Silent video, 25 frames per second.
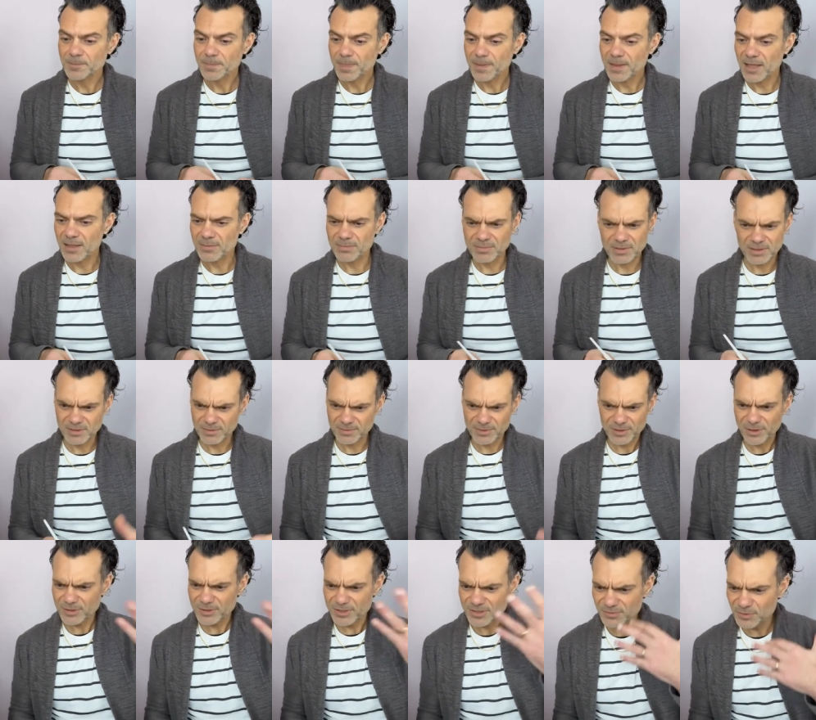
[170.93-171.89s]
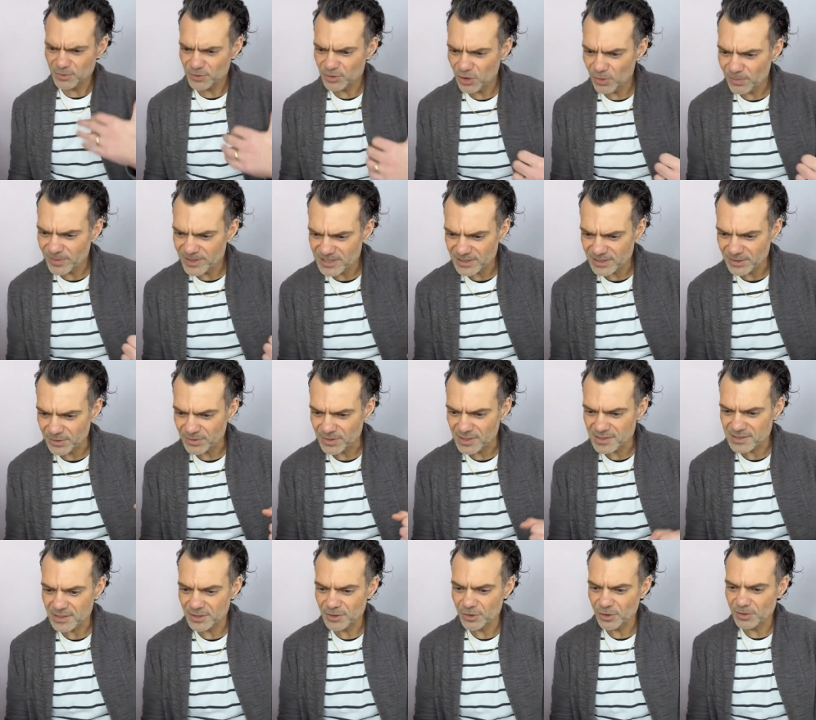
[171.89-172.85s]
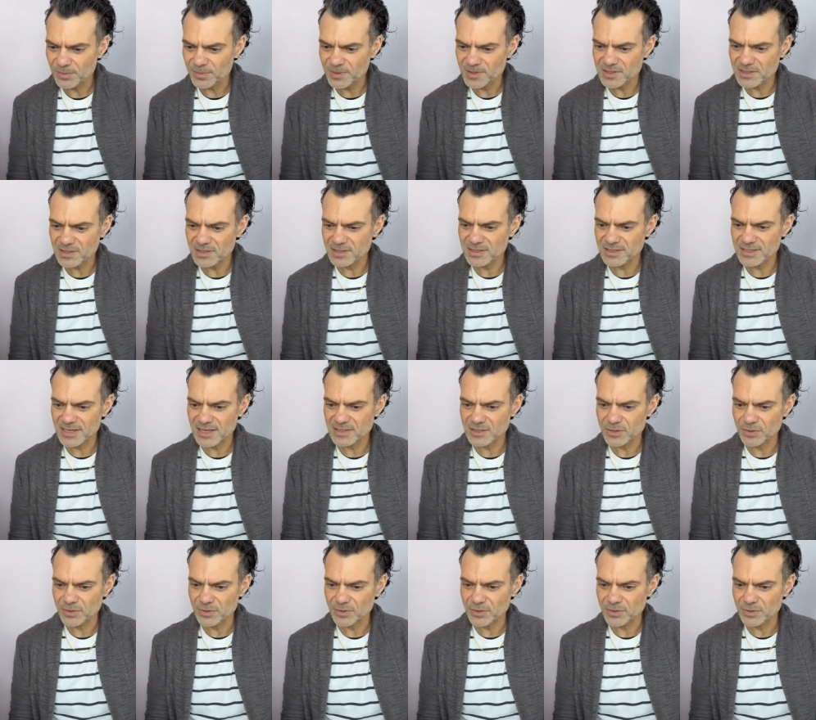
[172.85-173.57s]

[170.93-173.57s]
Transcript: Um, lots of you commenting on this. Anonymous says,